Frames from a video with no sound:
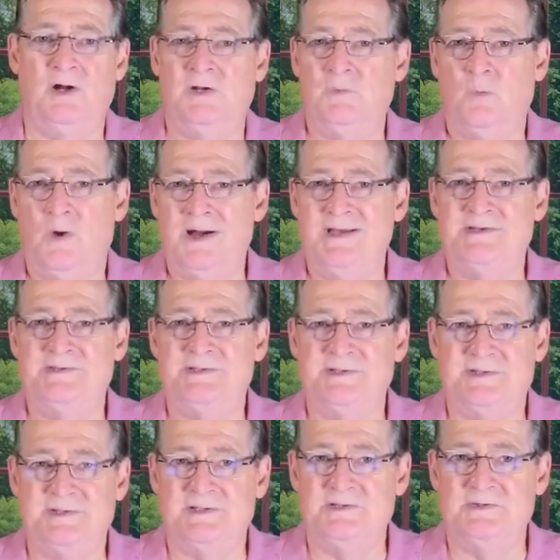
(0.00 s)
unwise
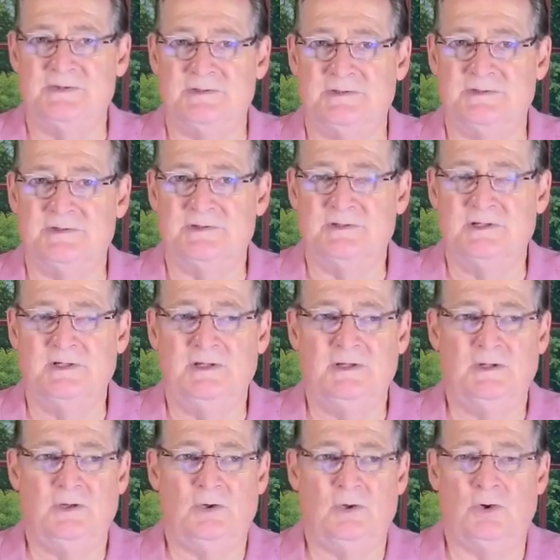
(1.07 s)
decisions,
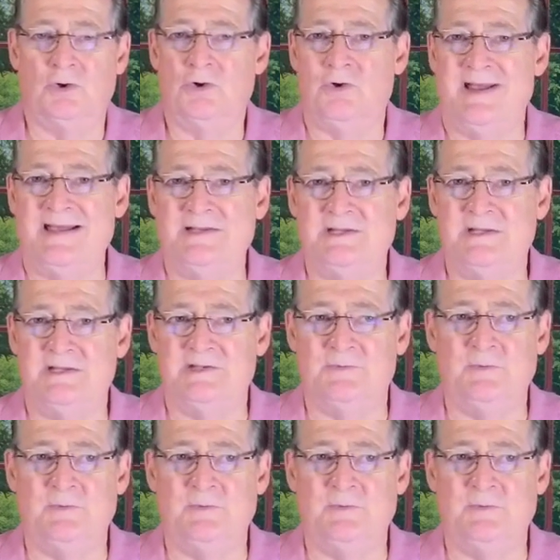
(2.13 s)
or grandkids.